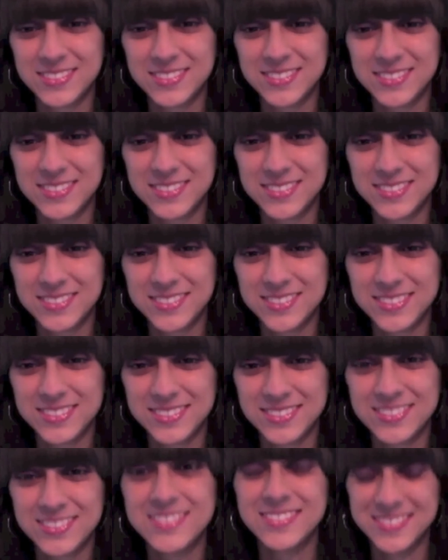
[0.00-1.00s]

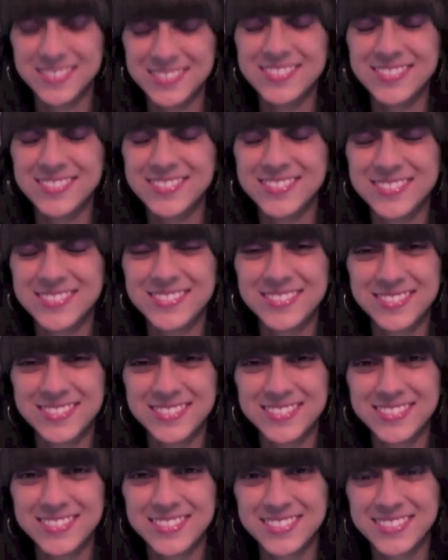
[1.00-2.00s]

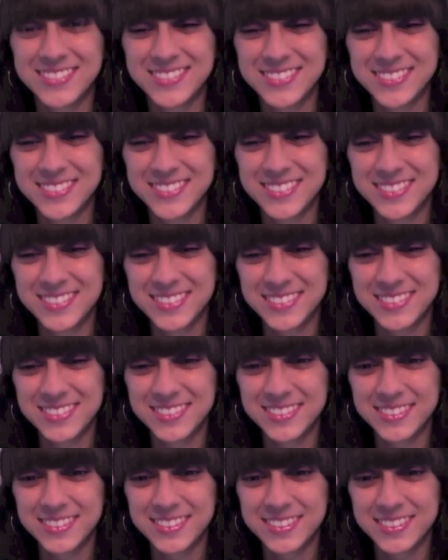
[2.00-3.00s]

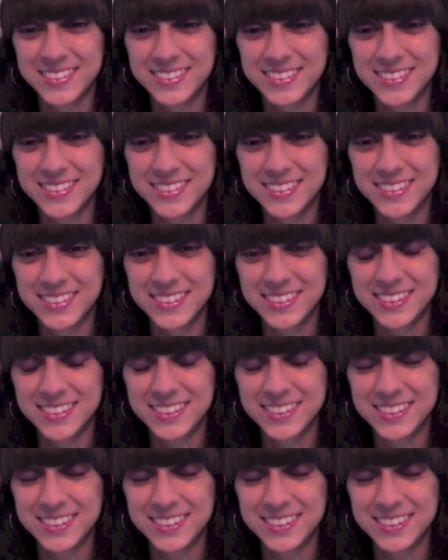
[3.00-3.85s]
This person isn't speaking.